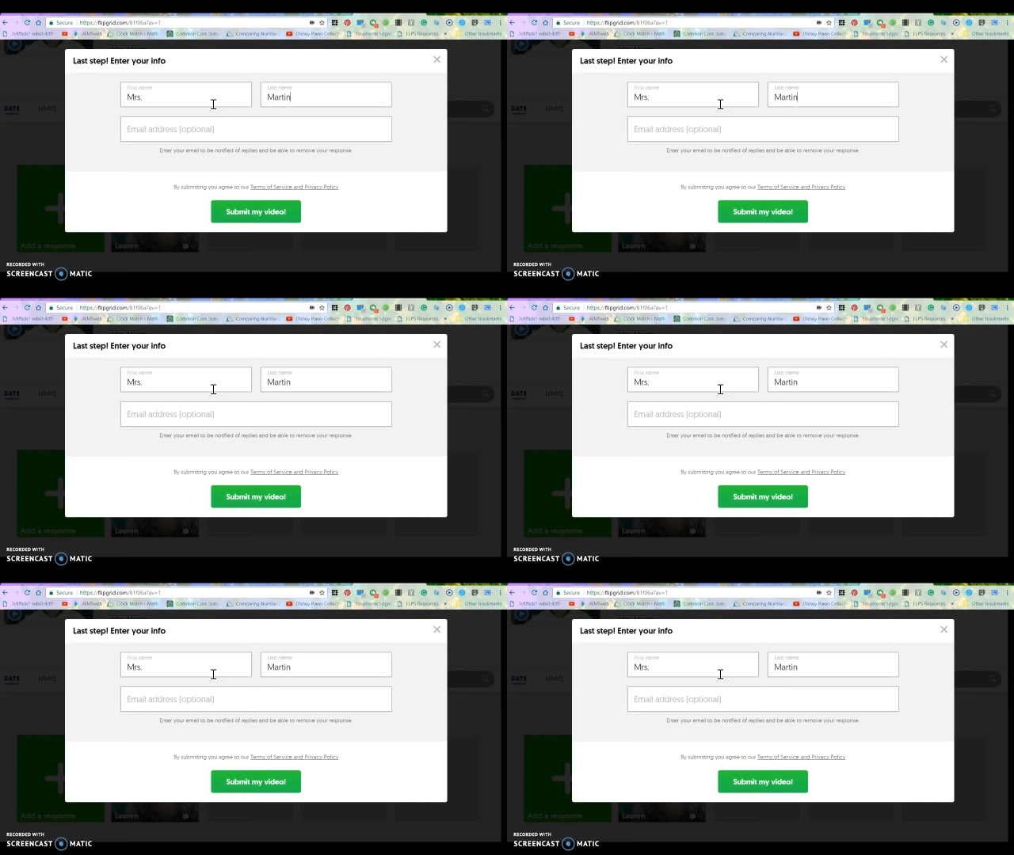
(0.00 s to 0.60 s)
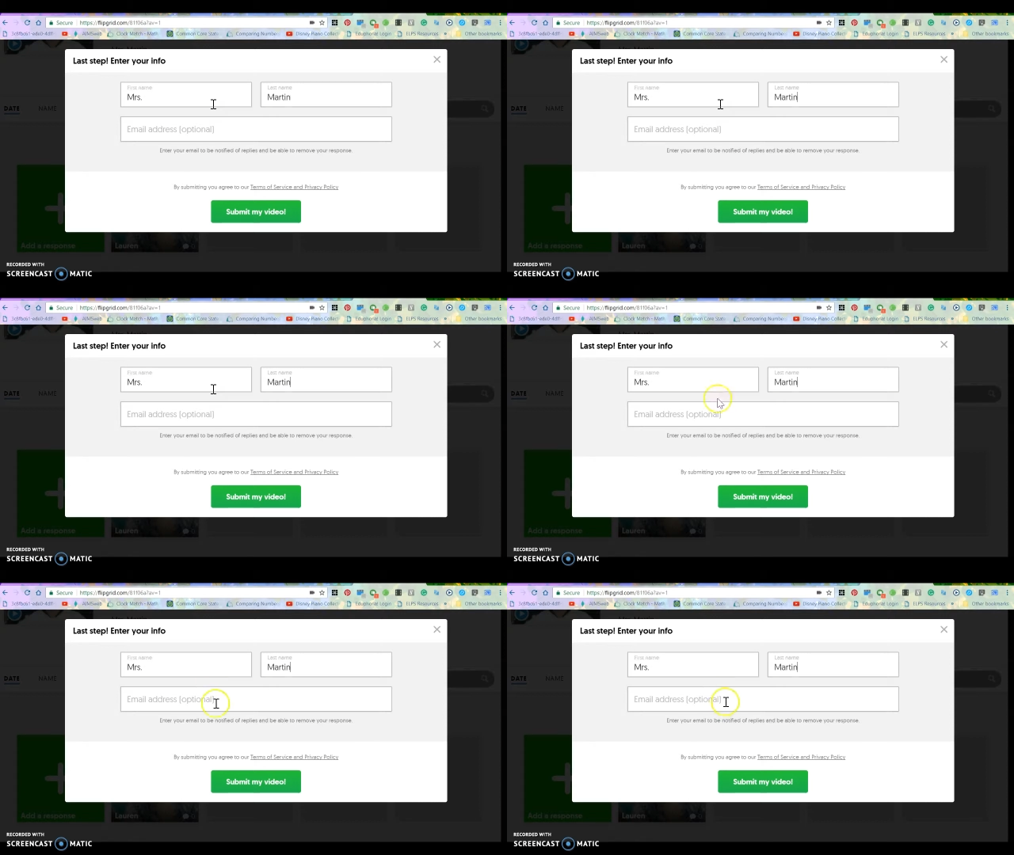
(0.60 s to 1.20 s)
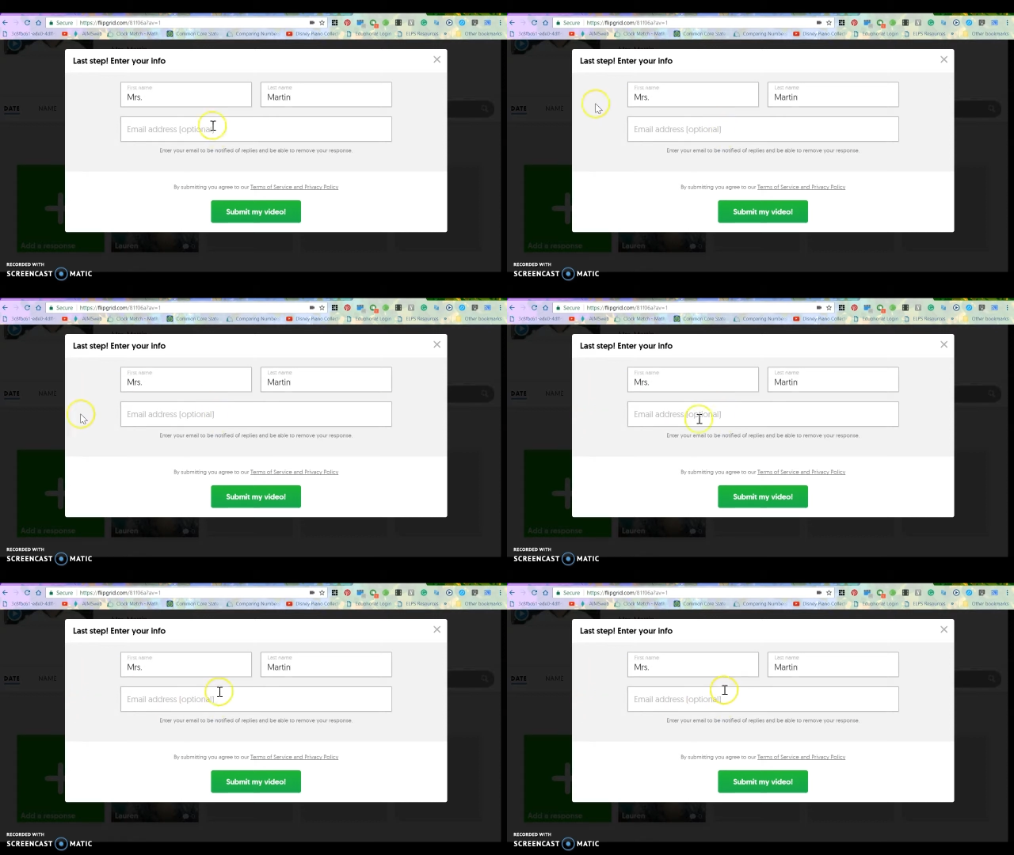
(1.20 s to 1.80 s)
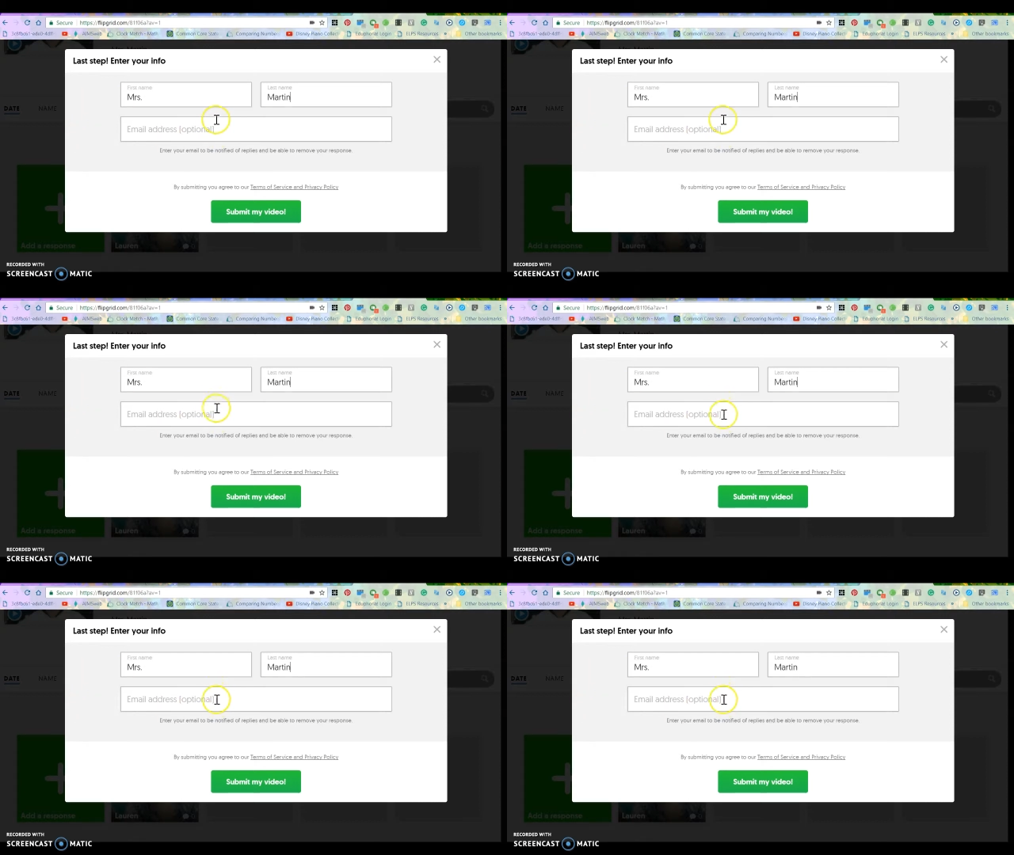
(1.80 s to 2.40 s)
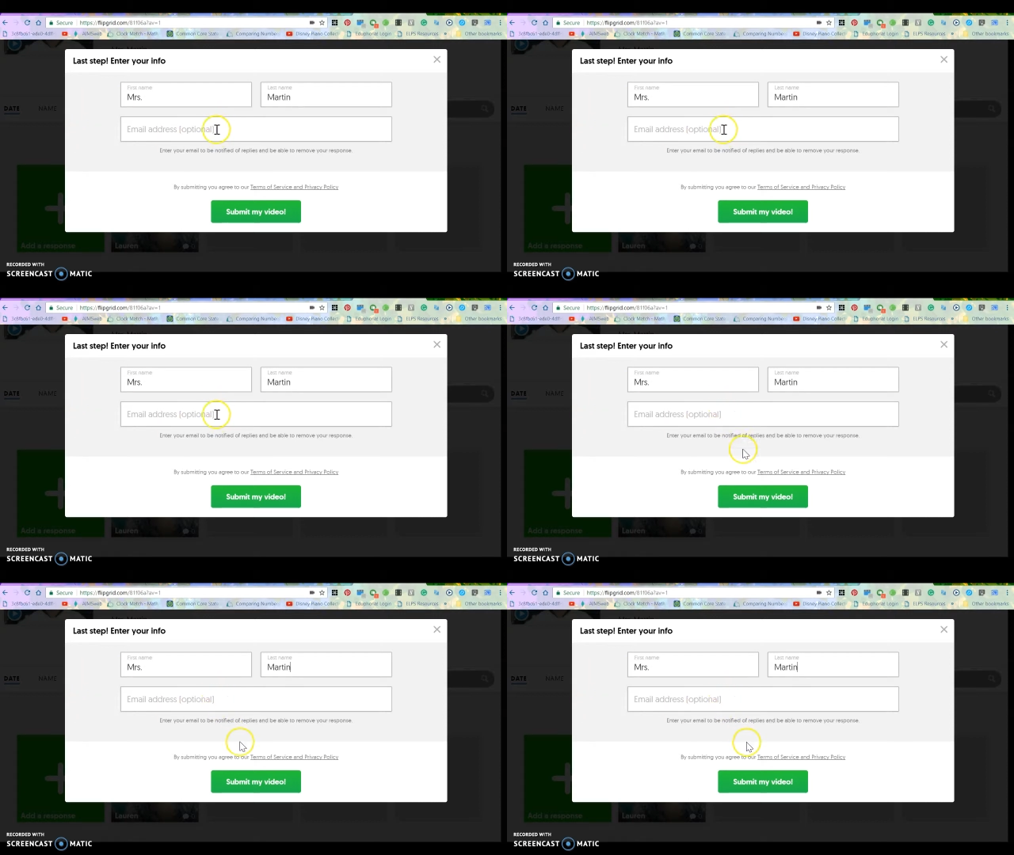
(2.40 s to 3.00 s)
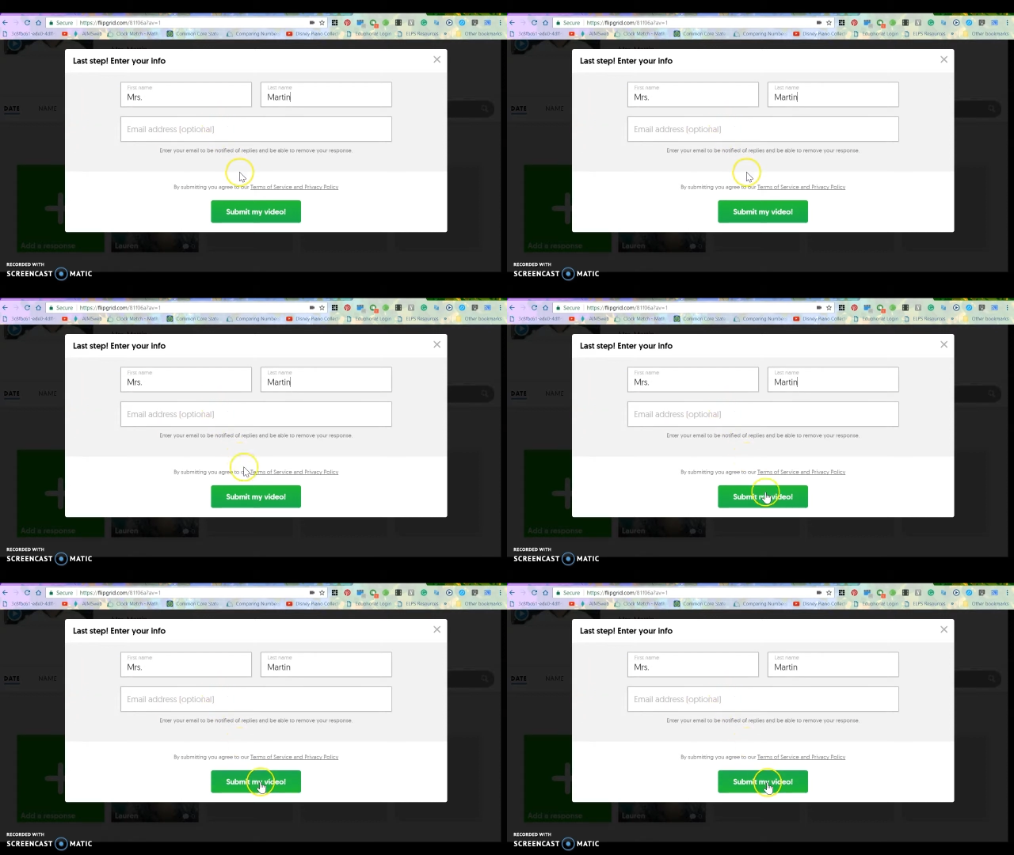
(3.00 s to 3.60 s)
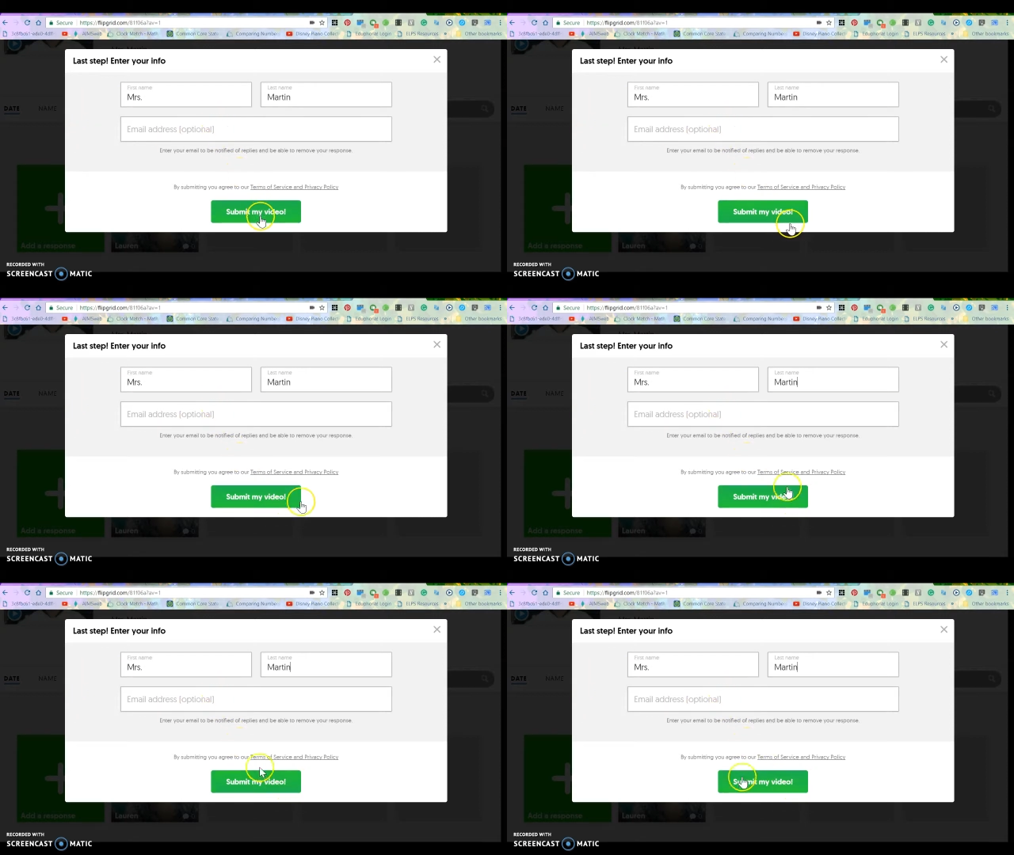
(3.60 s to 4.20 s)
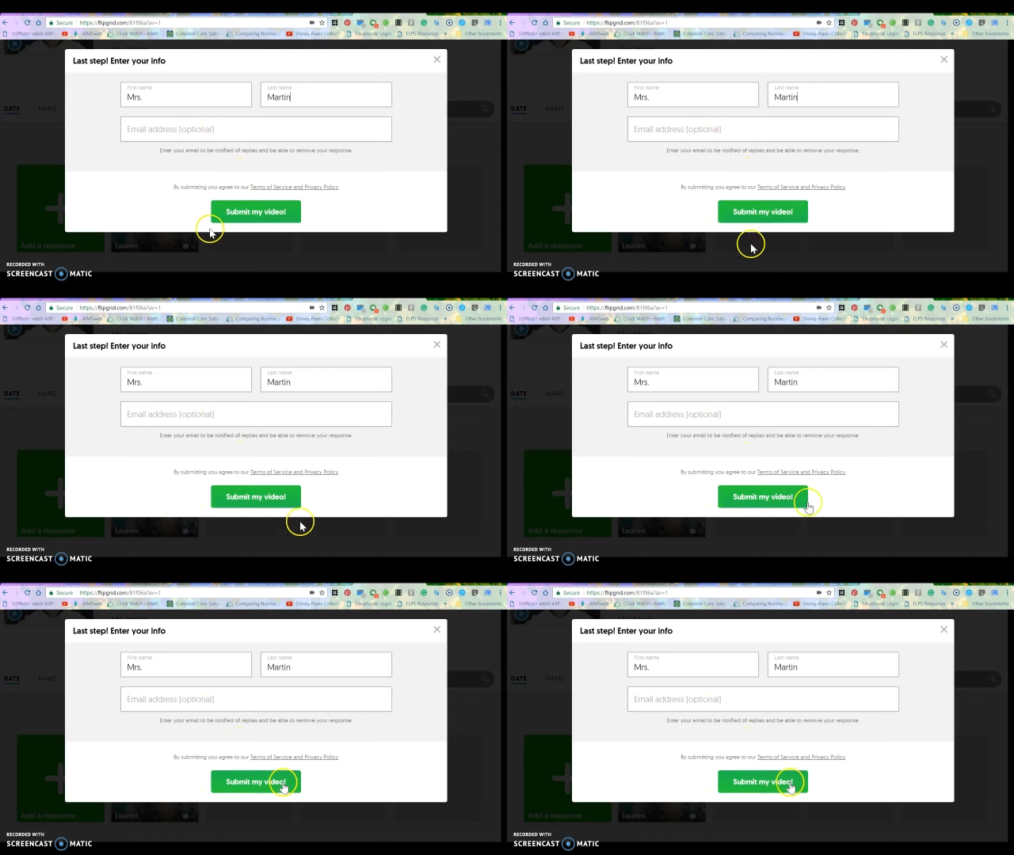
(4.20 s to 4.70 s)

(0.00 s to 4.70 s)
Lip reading: No face is visible, so there are no lips to read.